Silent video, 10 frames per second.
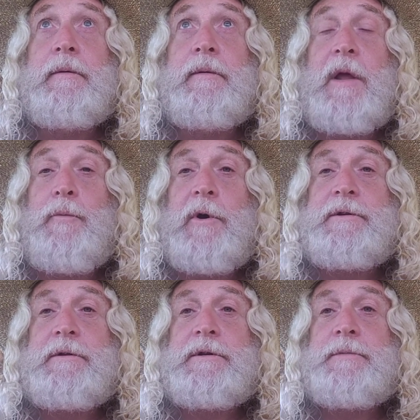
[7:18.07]
Then
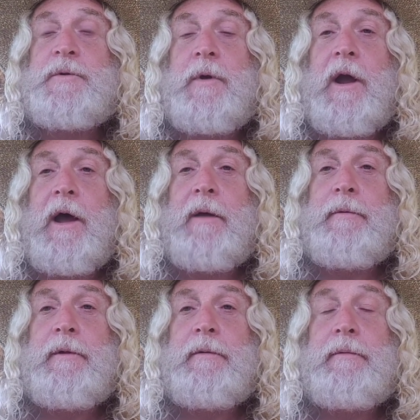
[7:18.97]
once you're
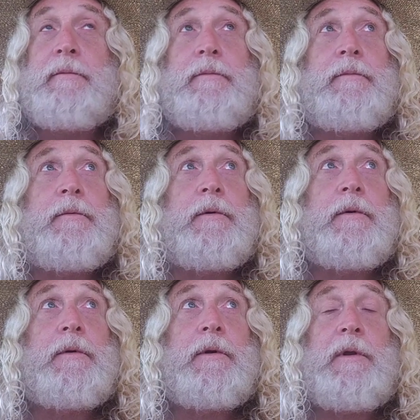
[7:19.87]
subscribed,
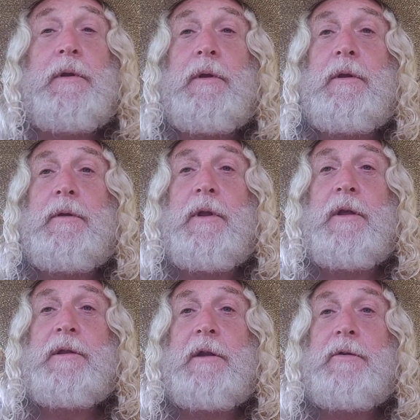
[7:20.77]
you
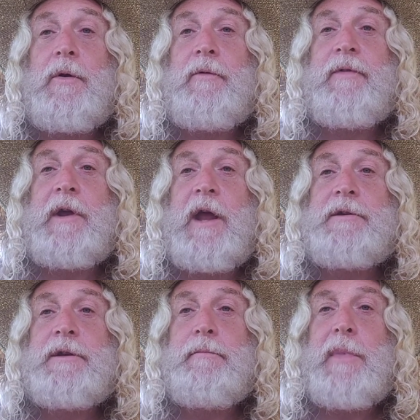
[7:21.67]
hit that
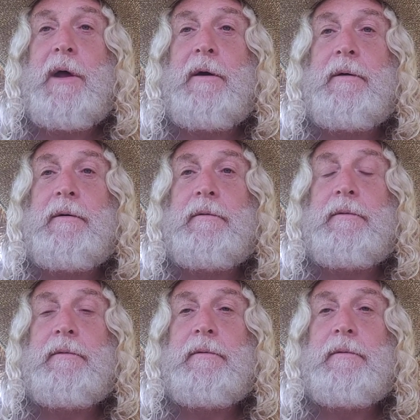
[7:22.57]
notification bell.
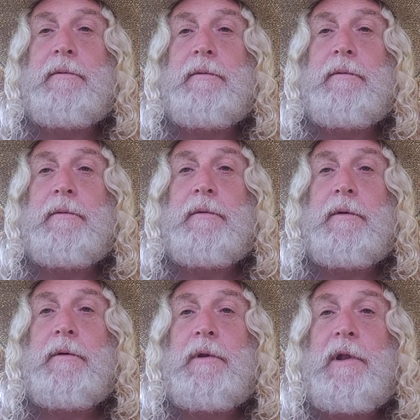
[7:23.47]

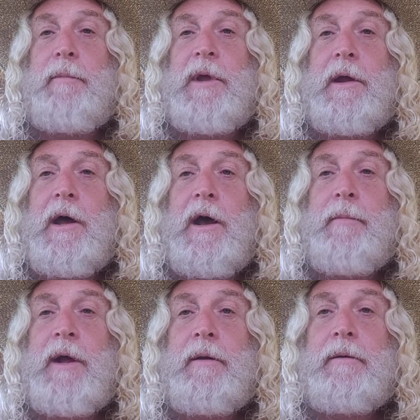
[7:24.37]
Leave me a
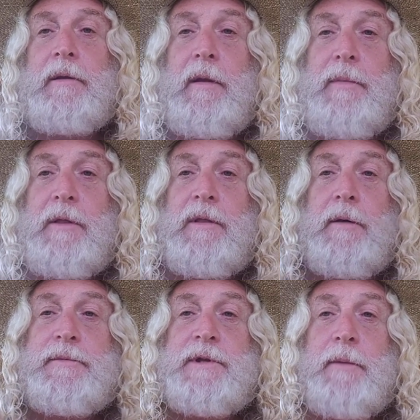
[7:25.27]
comment. Leave me a
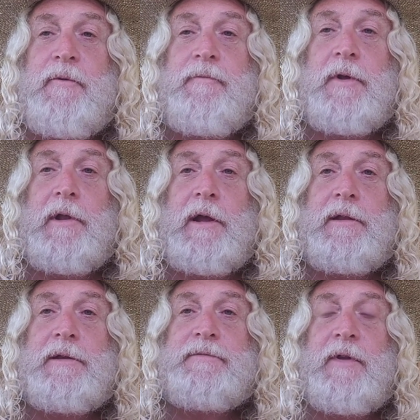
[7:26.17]
thumbs up if you like
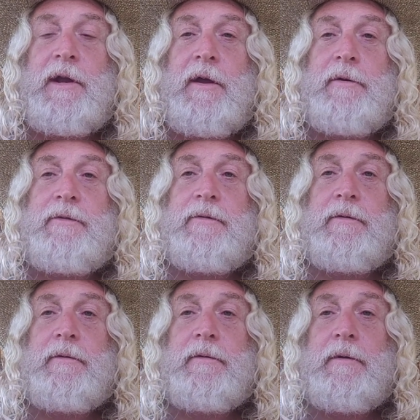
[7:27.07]
these videos.
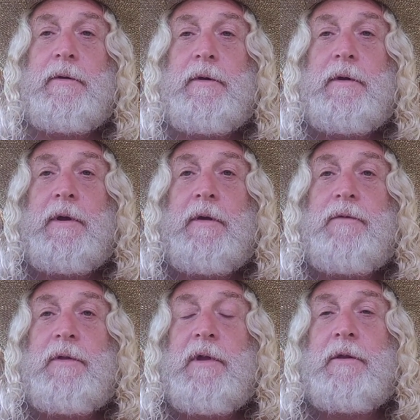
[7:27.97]
If
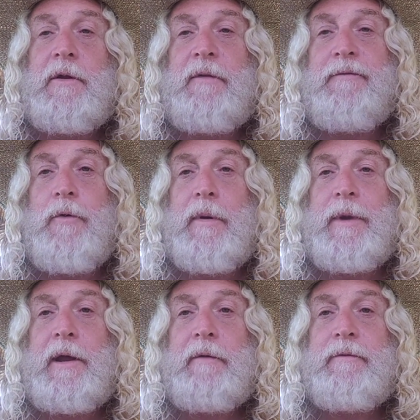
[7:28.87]
you think they're
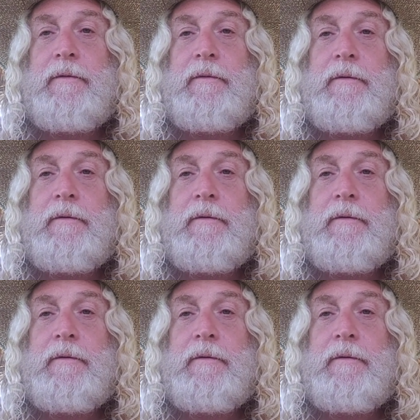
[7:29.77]
informative.